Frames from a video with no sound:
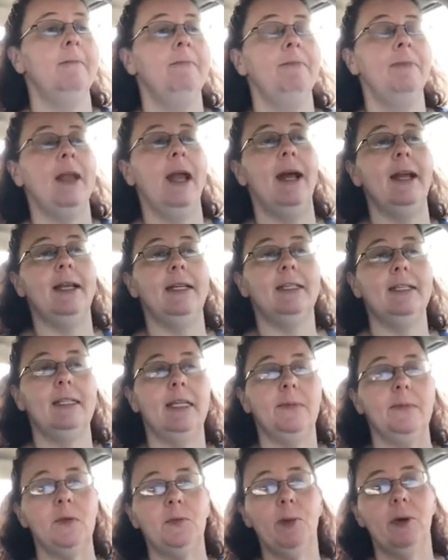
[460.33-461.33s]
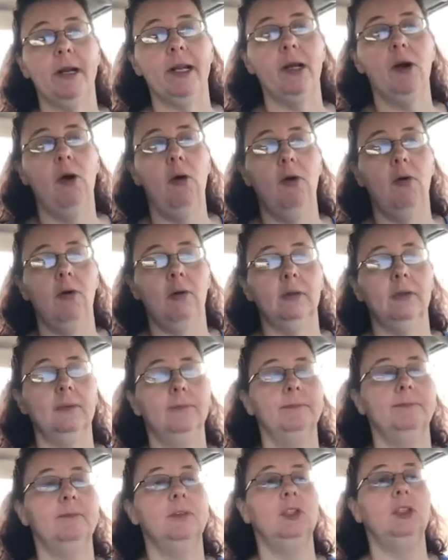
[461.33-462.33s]
And it seems pretty
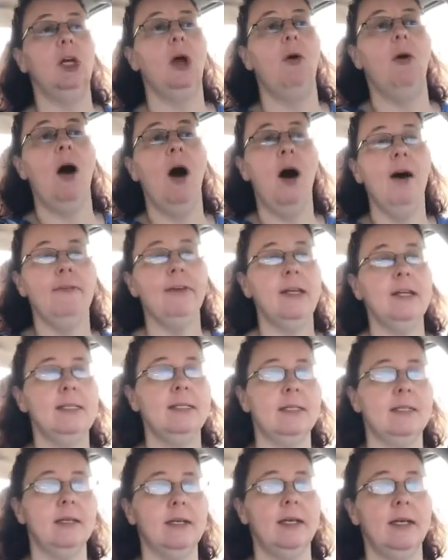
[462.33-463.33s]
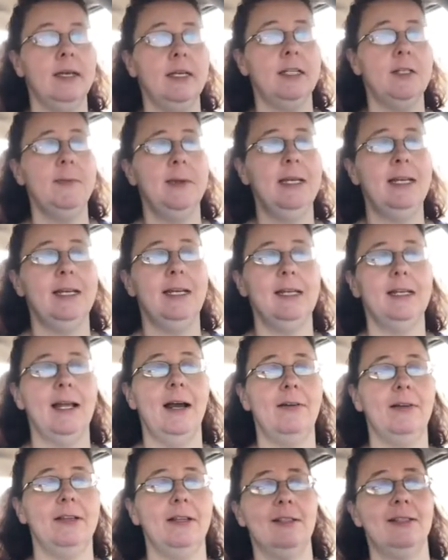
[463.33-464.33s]
cold." So obviously it's been getting
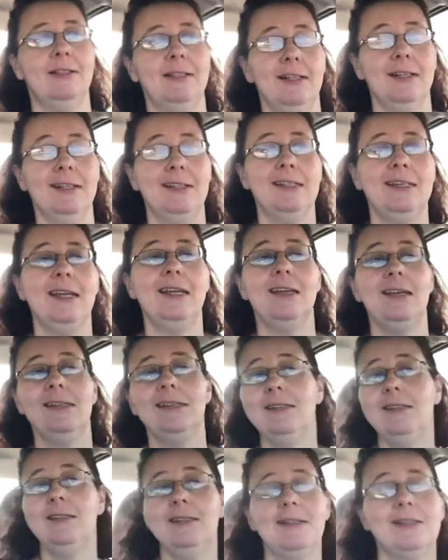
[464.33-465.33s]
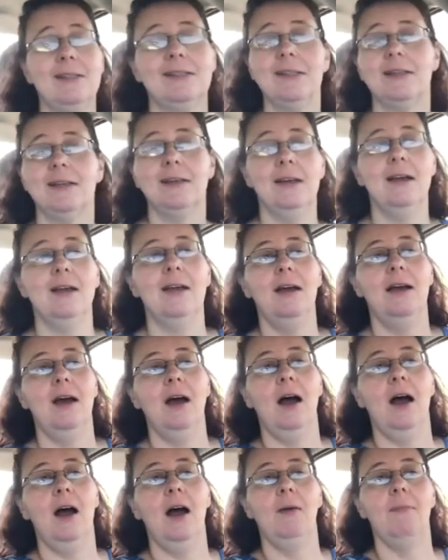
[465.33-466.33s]
down in the 60s
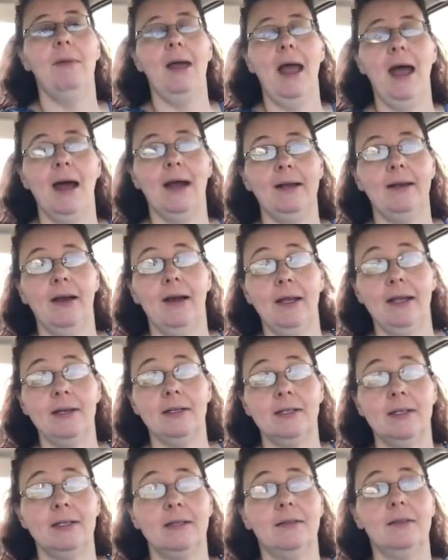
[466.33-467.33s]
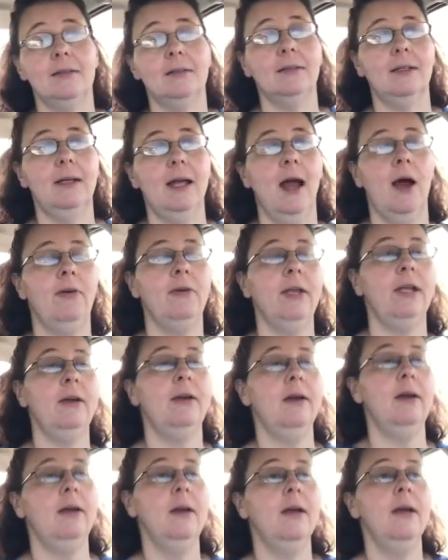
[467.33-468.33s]
at night out
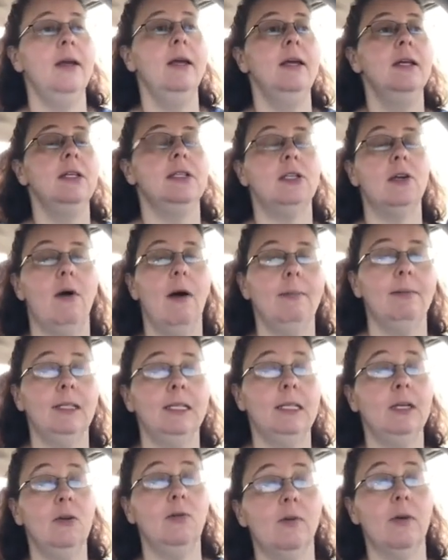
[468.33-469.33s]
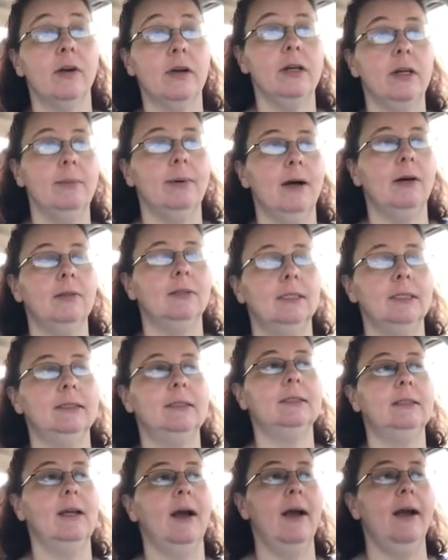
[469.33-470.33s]
here. So I'm a little worried about this
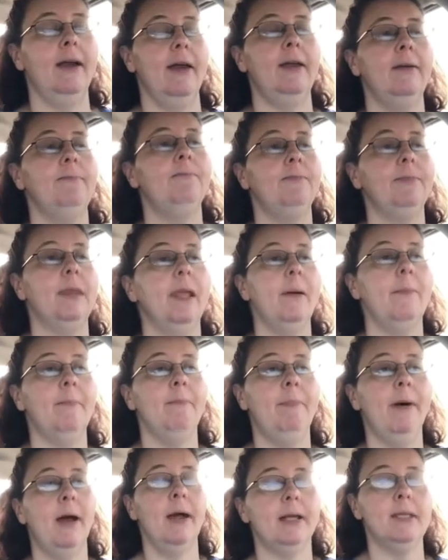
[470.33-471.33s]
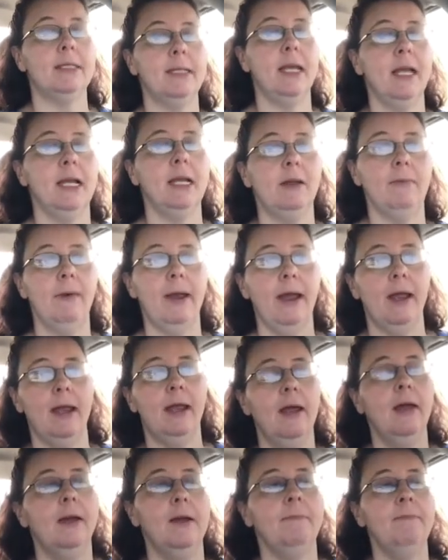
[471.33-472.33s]
guy. But anyway,
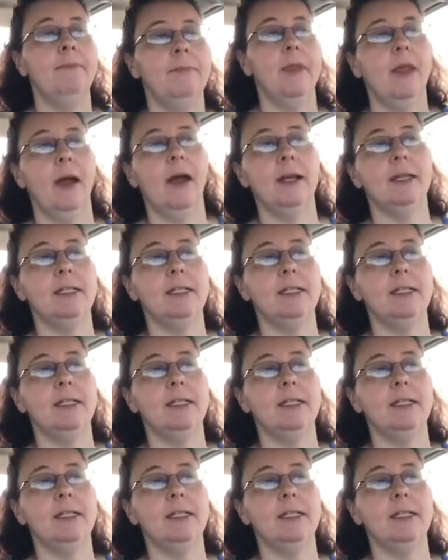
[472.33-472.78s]
I